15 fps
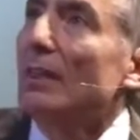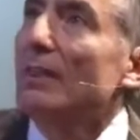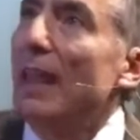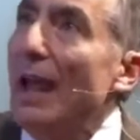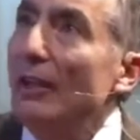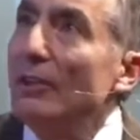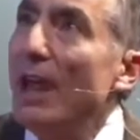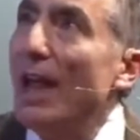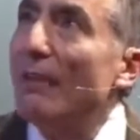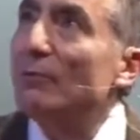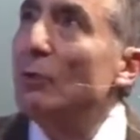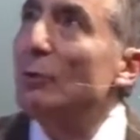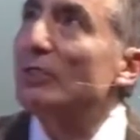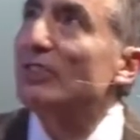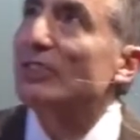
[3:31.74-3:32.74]
Now you have
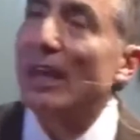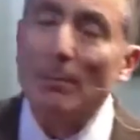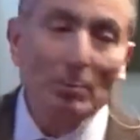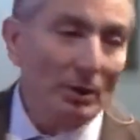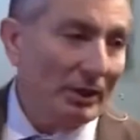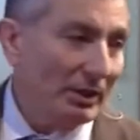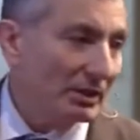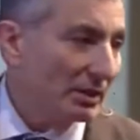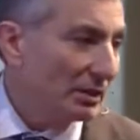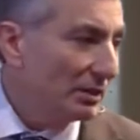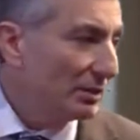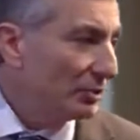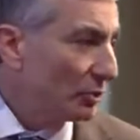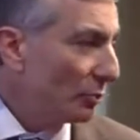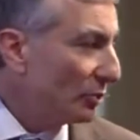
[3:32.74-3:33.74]
to assemble it.
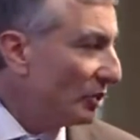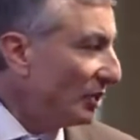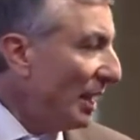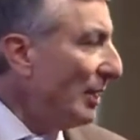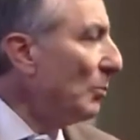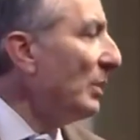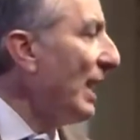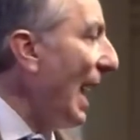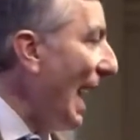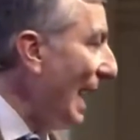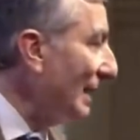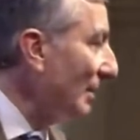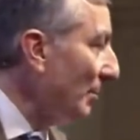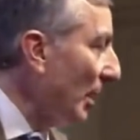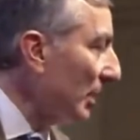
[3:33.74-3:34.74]
So say we
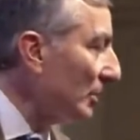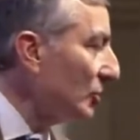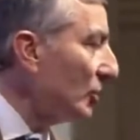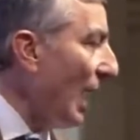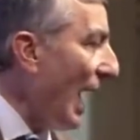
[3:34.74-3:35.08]
had the molecules,